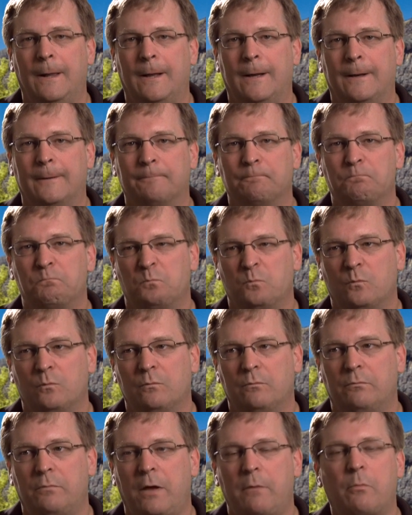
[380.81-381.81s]
Um,
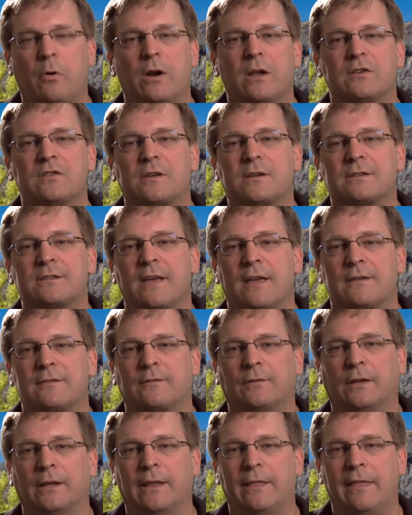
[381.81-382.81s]
been pretty
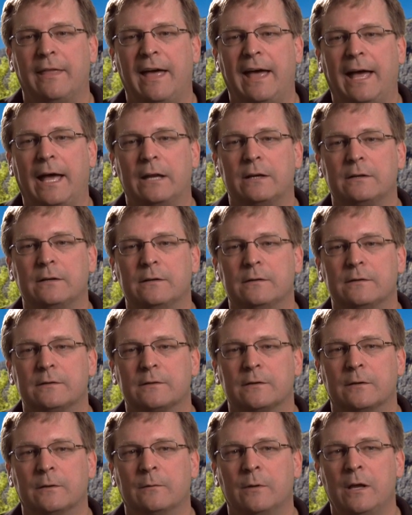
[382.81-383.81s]
successful at that.
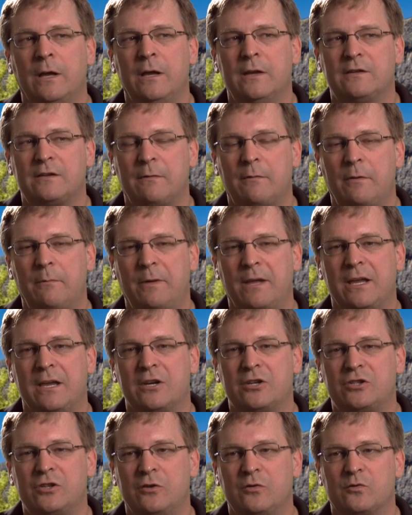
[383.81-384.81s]
So some of the big
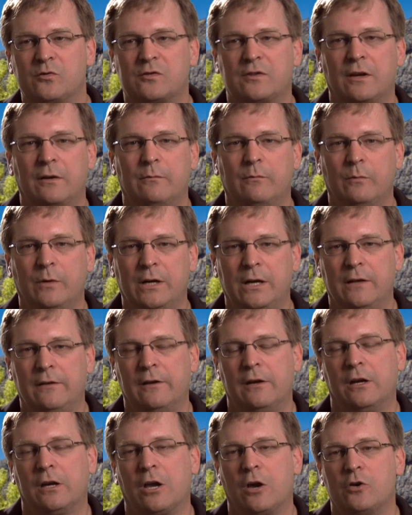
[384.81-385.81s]
issues that we need
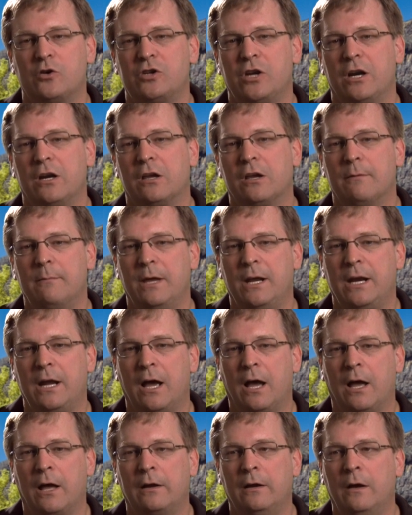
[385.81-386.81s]
the negotiating committee
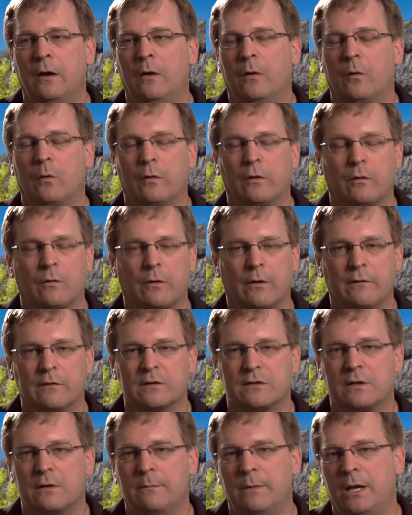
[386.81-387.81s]
on, or the
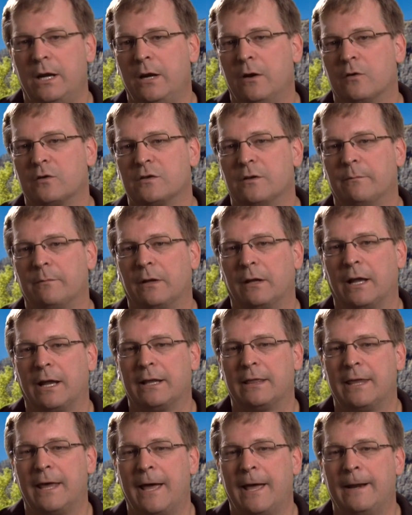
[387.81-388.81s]
grievance committee or something
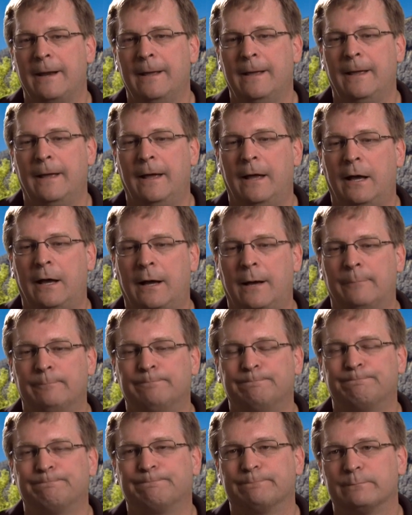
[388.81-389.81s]
like that,
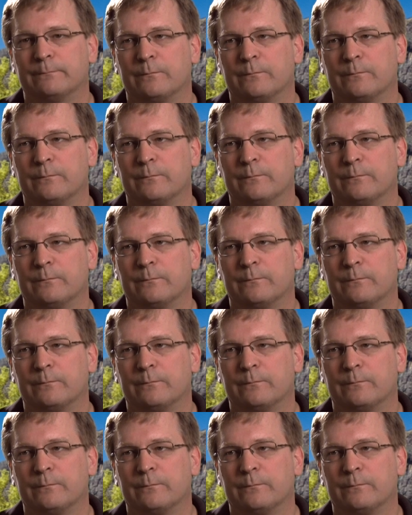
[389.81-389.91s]
um,